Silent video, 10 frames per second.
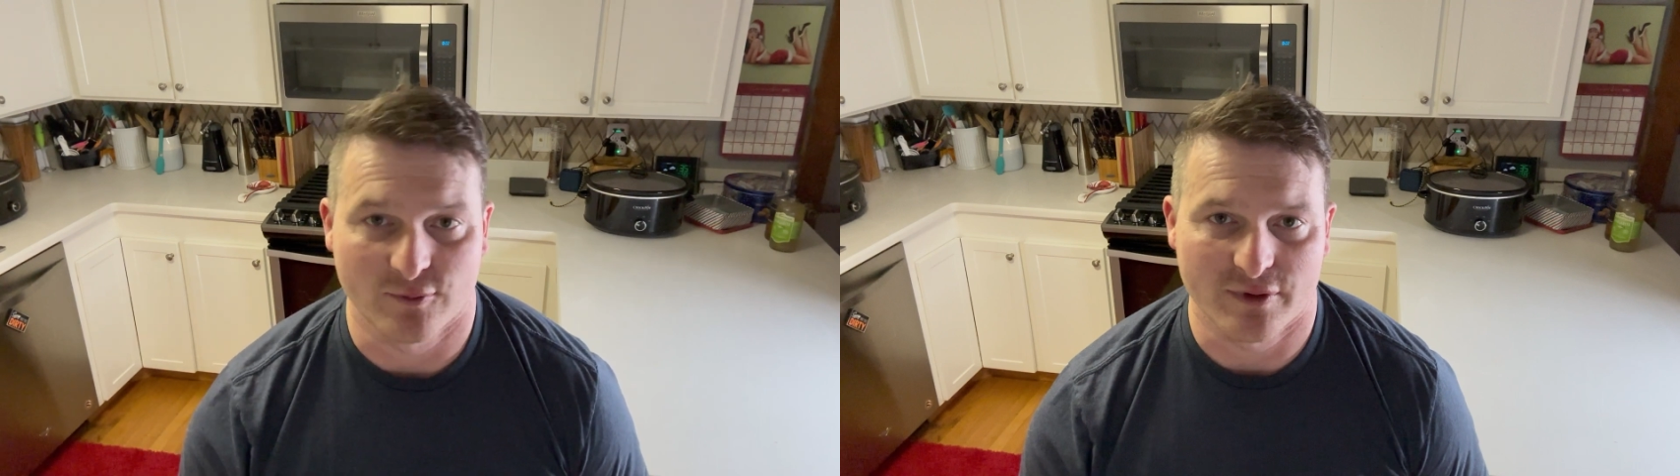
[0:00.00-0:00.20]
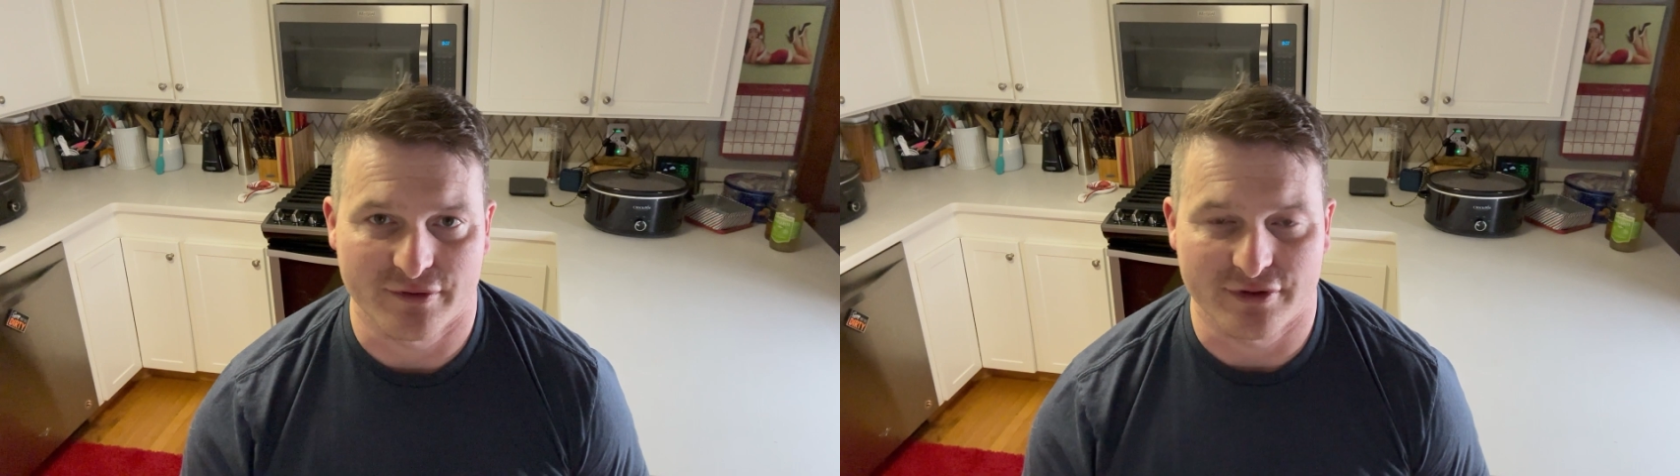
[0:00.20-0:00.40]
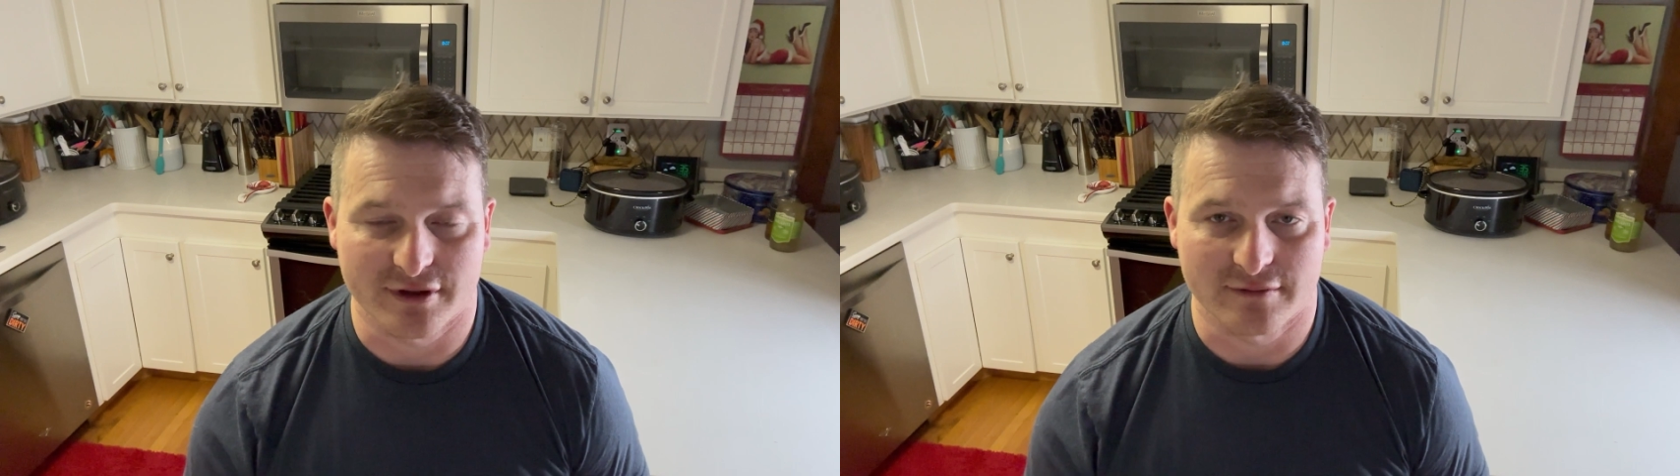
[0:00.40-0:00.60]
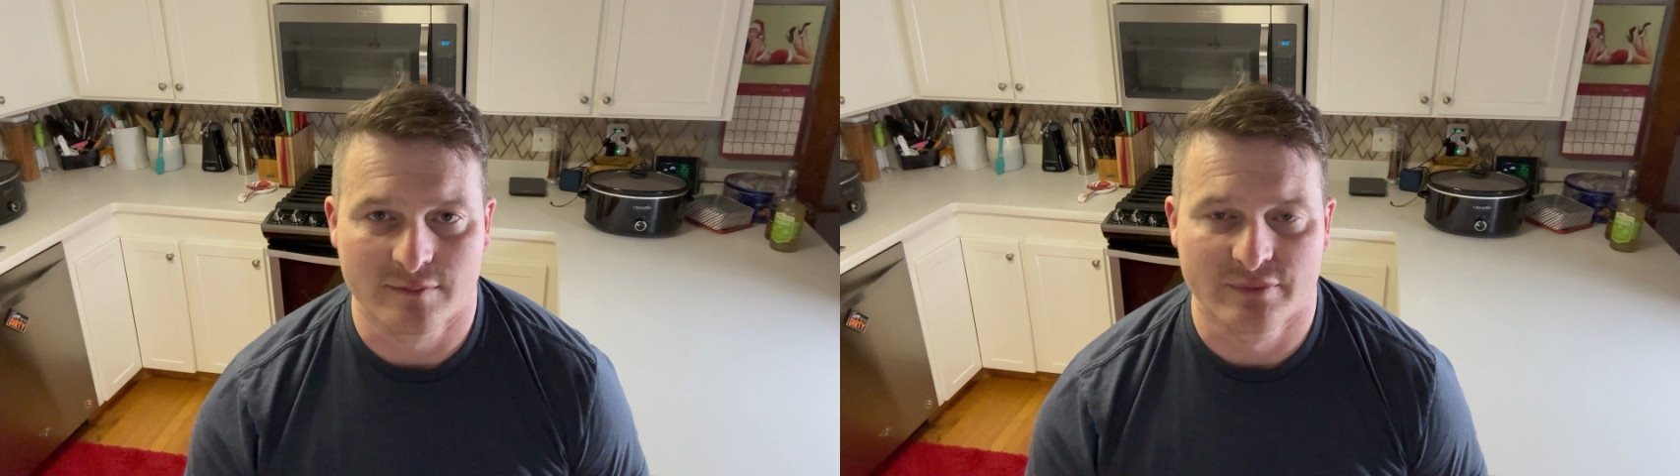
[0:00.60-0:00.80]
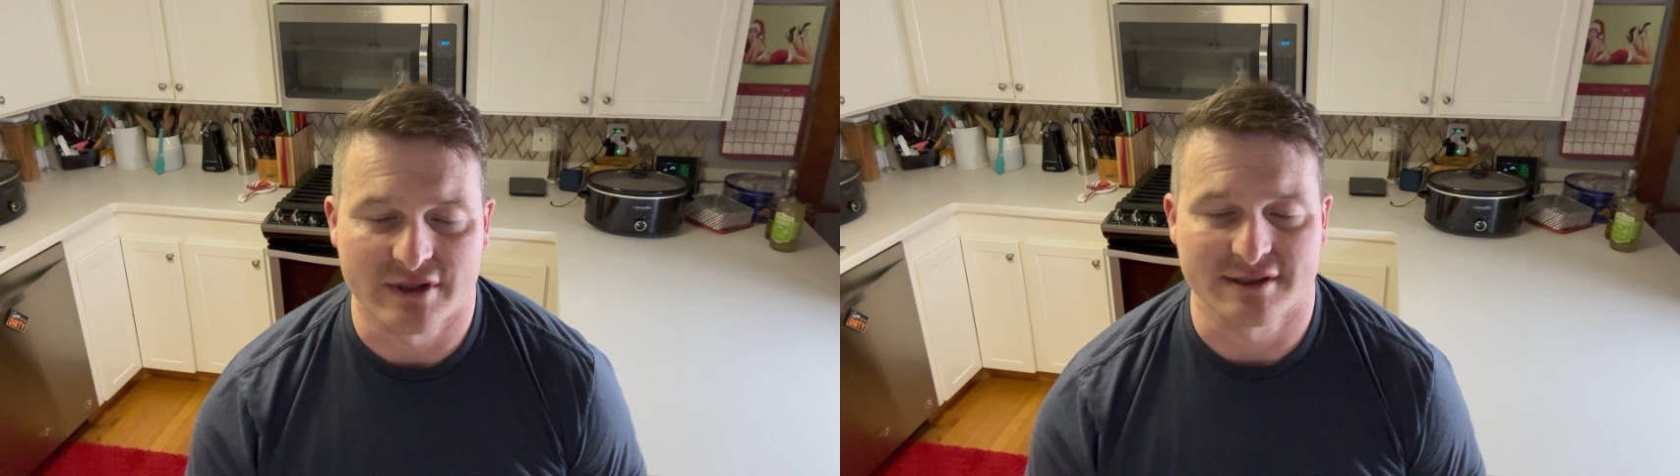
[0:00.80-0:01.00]
worth
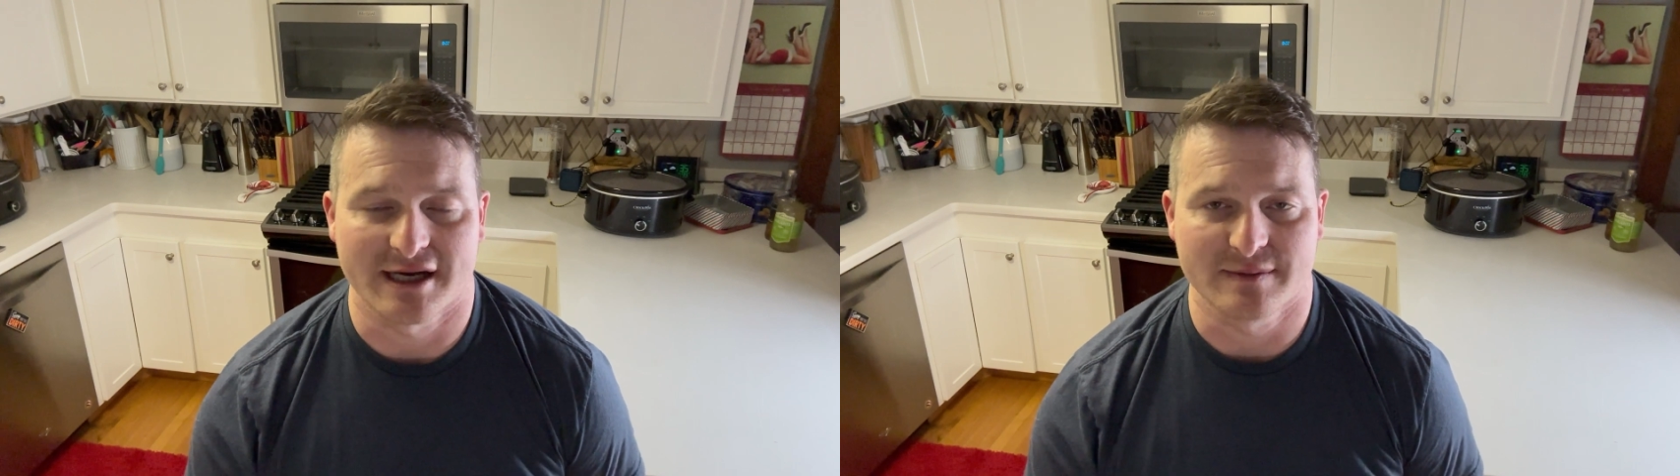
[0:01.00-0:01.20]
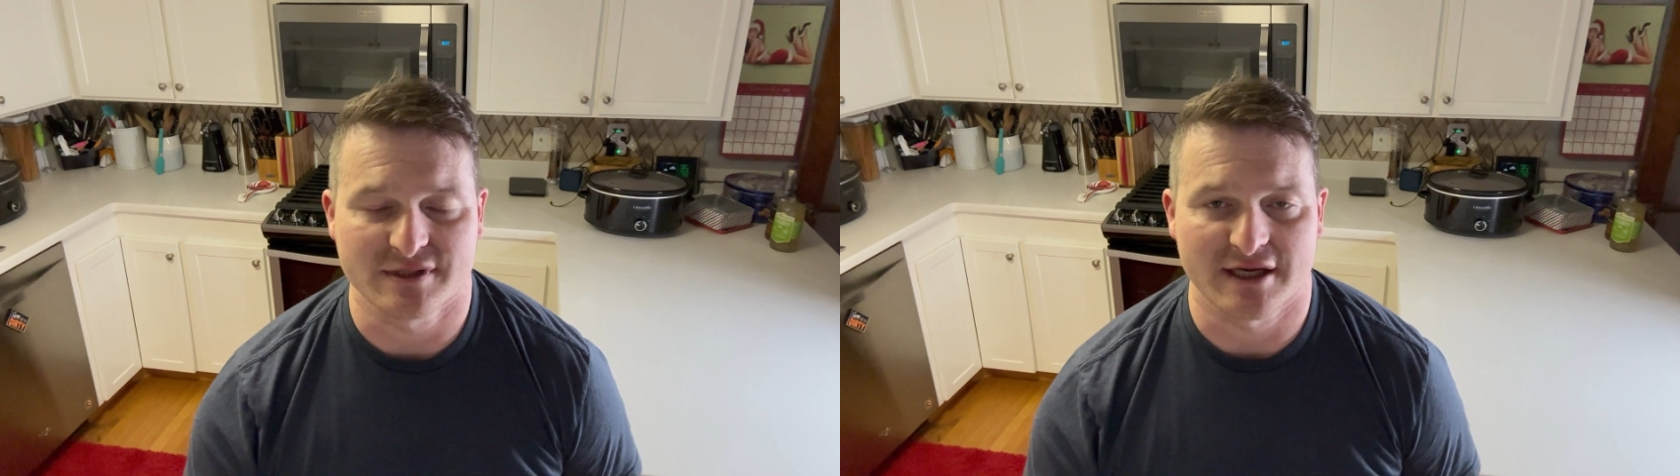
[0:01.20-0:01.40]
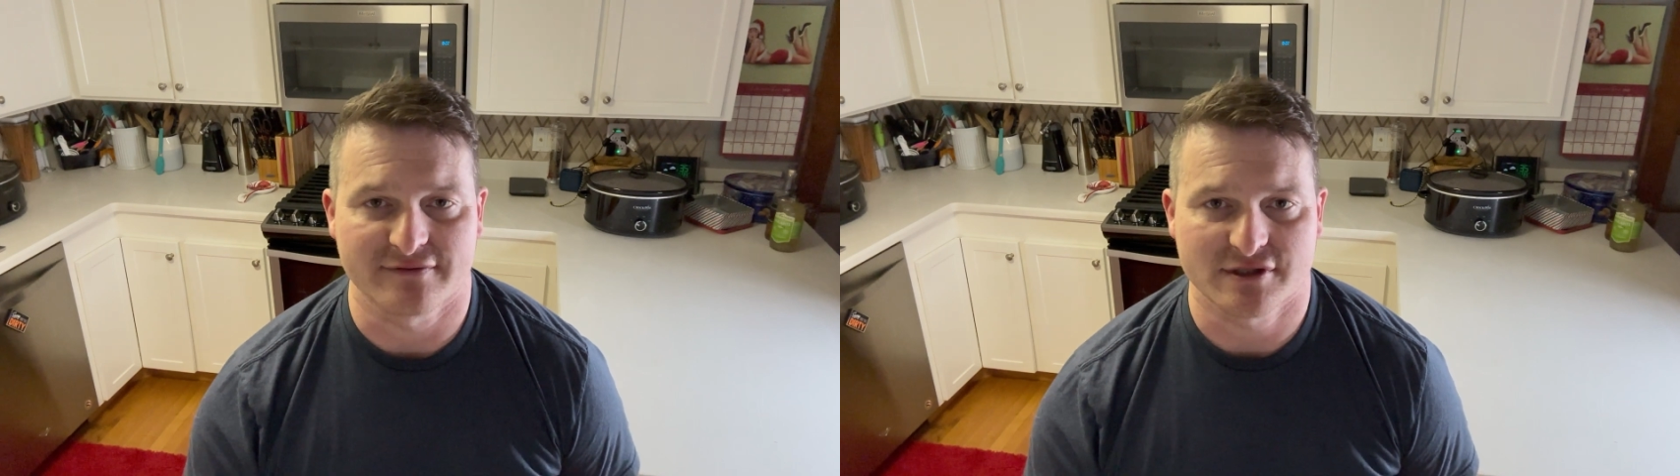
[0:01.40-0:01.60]
the time save.